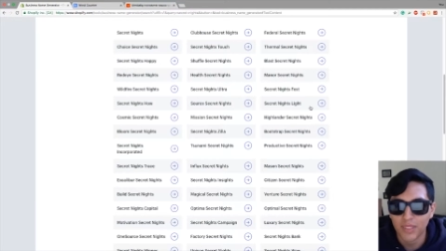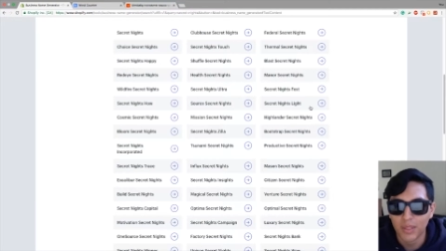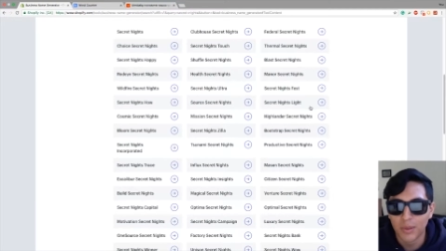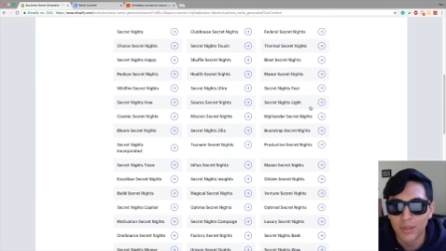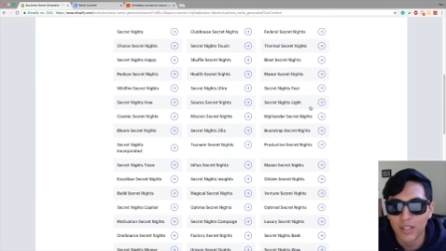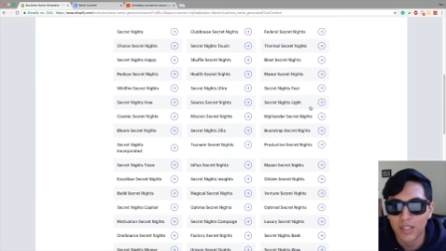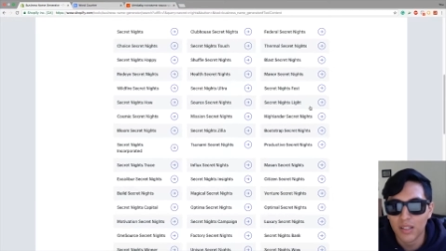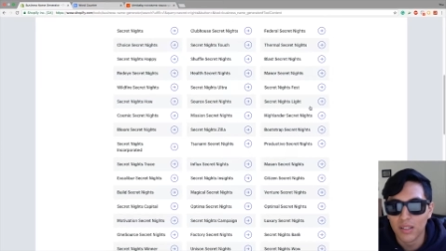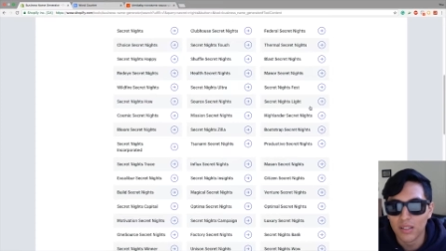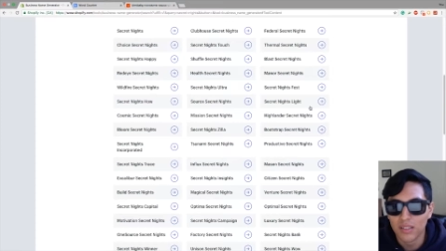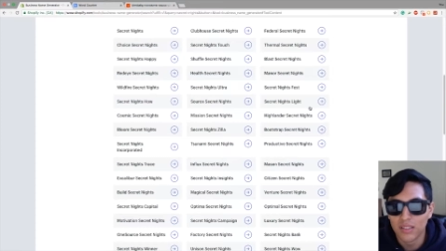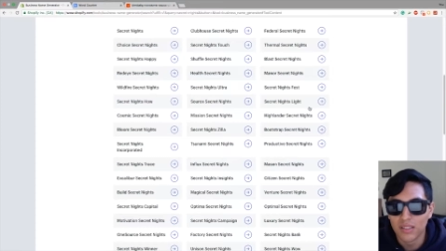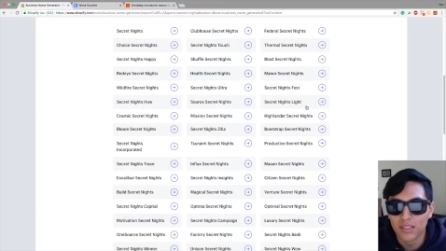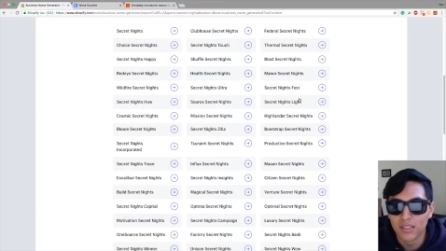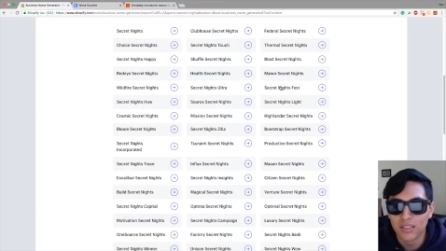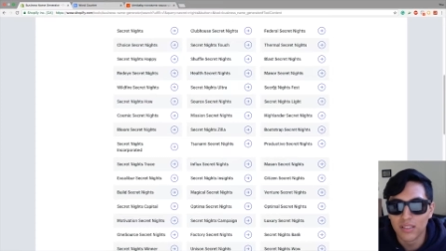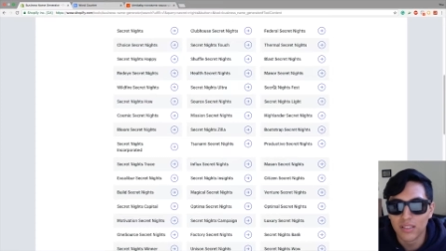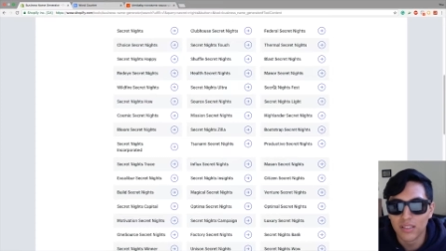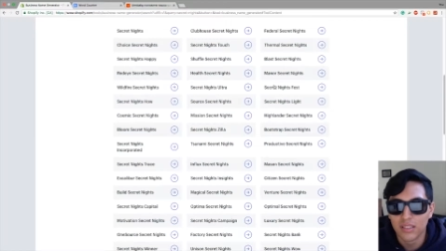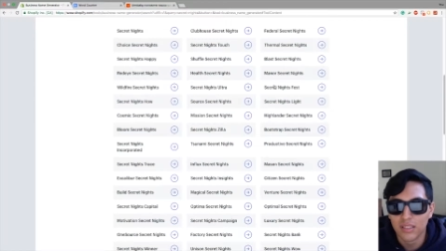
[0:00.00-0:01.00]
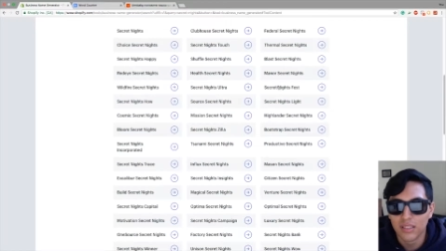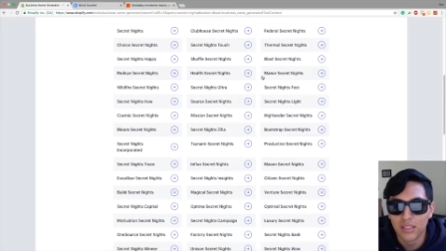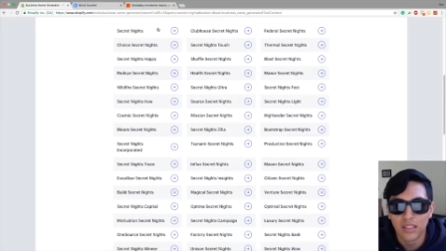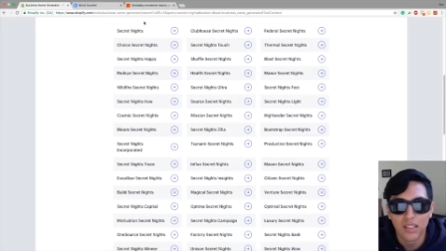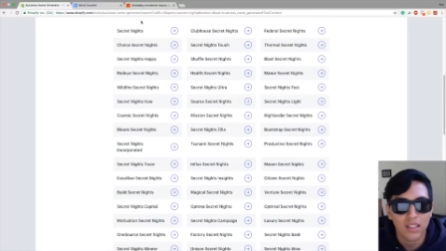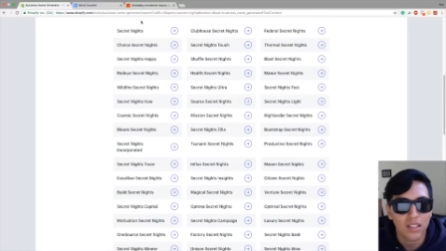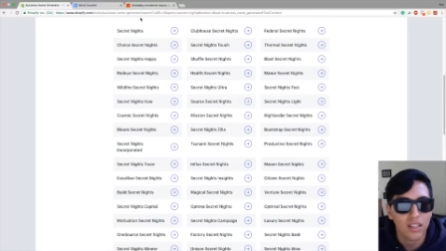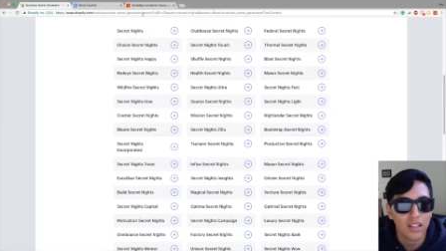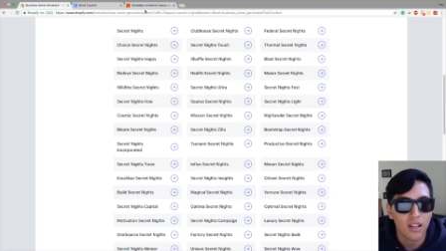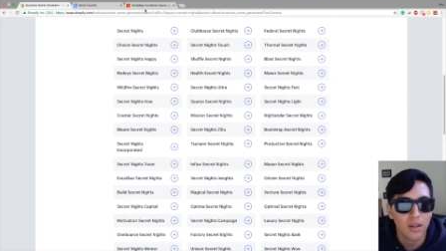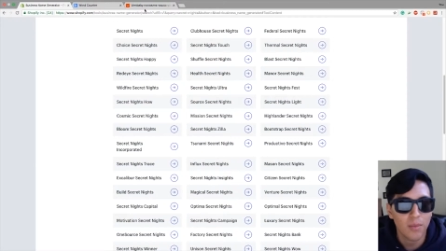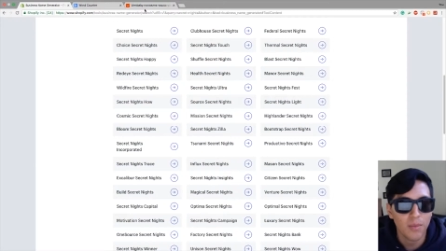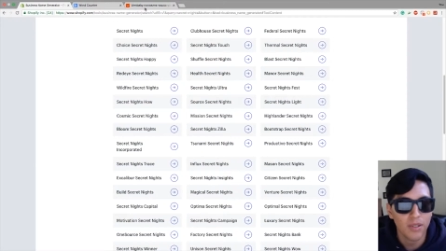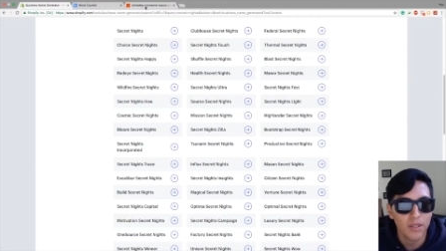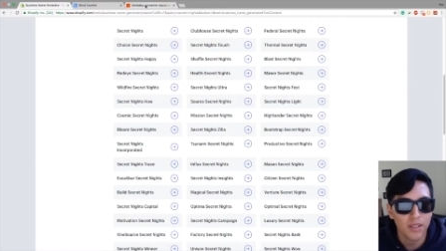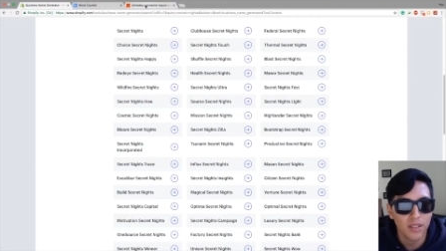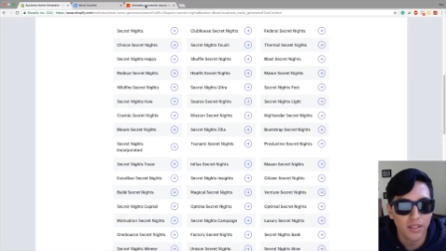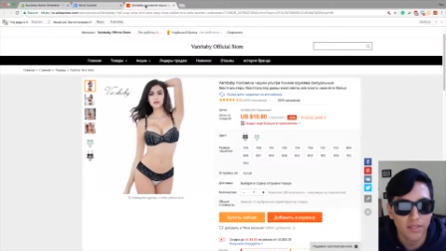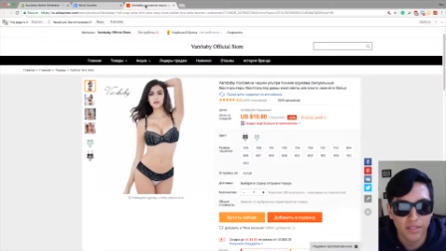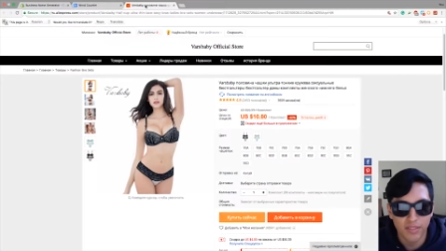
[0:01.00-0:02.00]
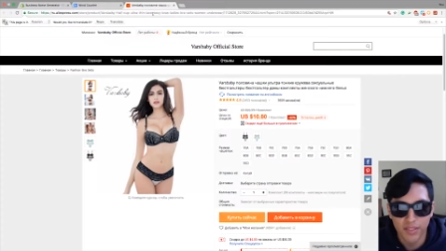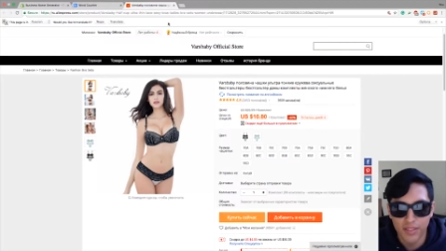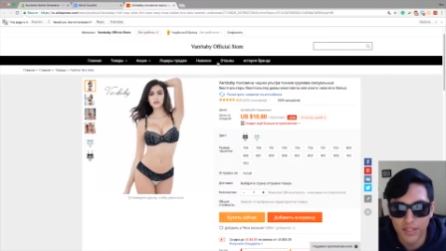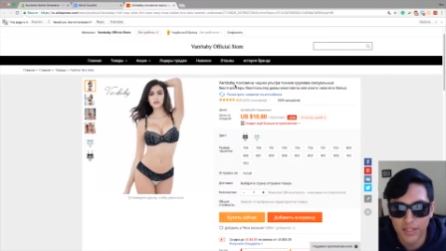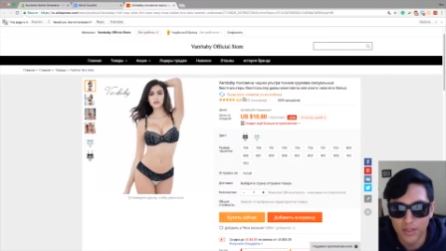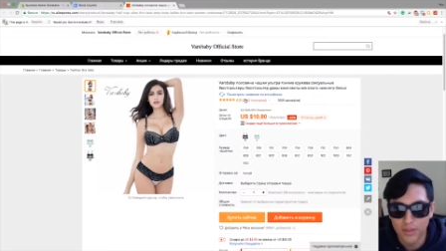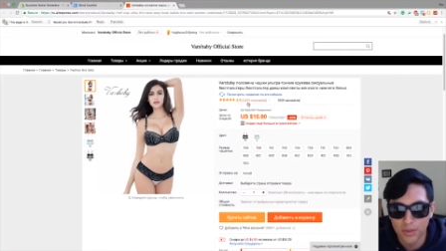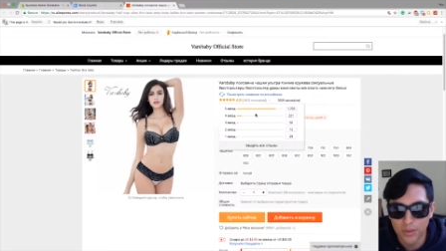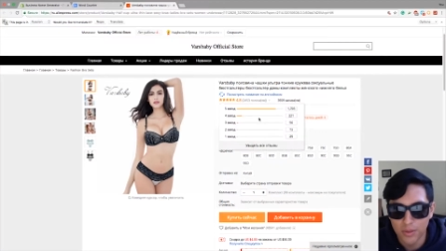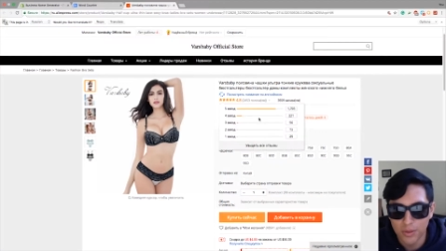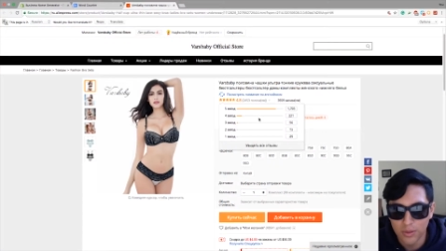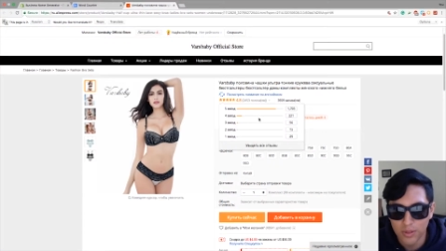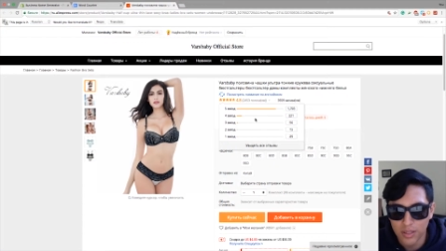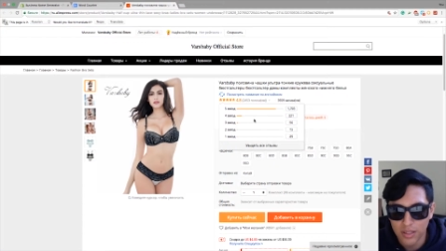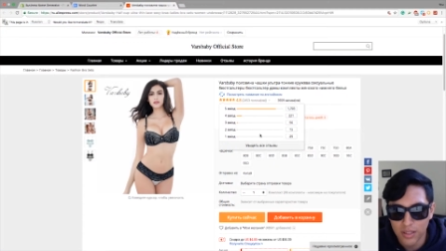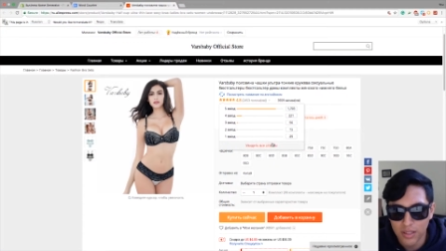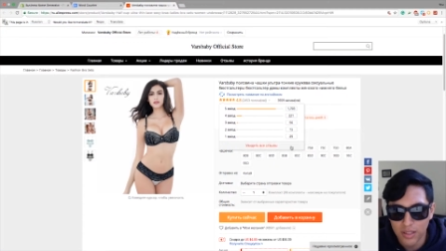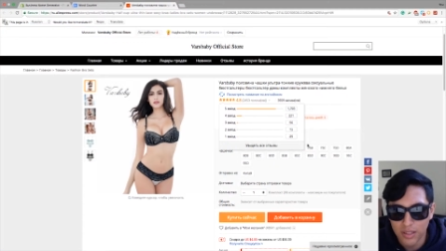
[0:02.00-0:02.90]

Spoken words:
What else? How many sold?